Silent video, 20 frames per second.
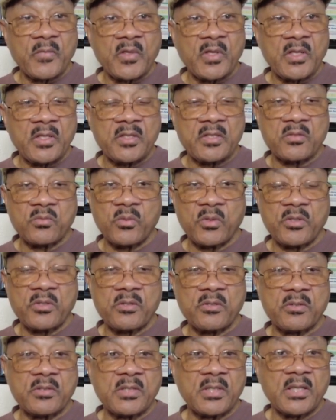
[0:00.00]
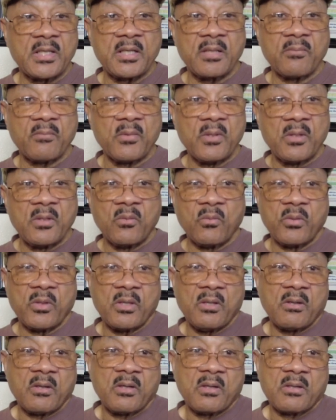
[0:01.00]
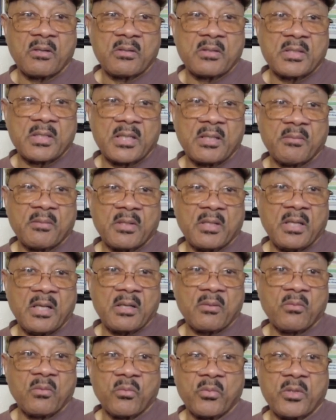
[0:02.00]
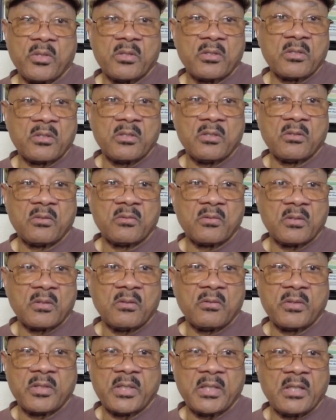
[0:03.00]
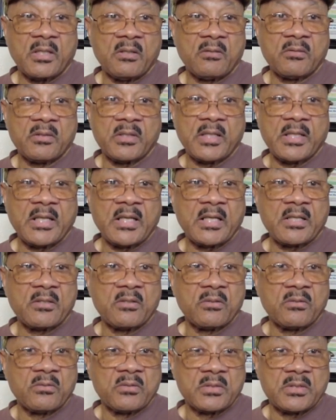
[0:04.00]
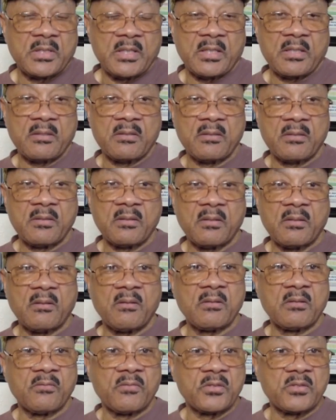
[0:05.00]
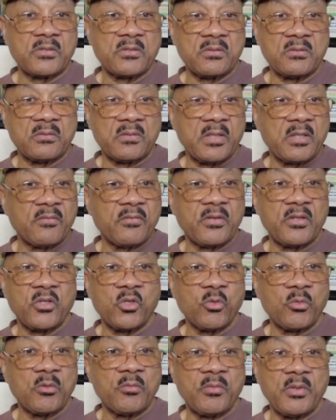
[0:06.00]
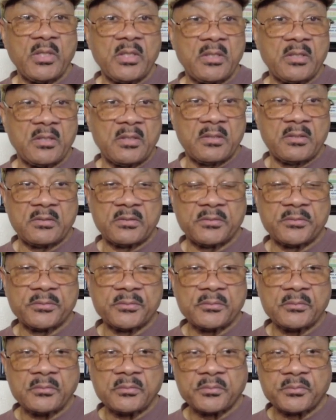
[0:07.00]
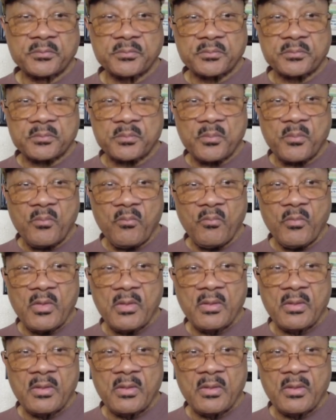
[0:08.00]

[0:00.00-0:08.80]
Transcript: It just wasn't your time. We all got our time clocked when we're going to go. Only God knows that. All of us do. Every human being does.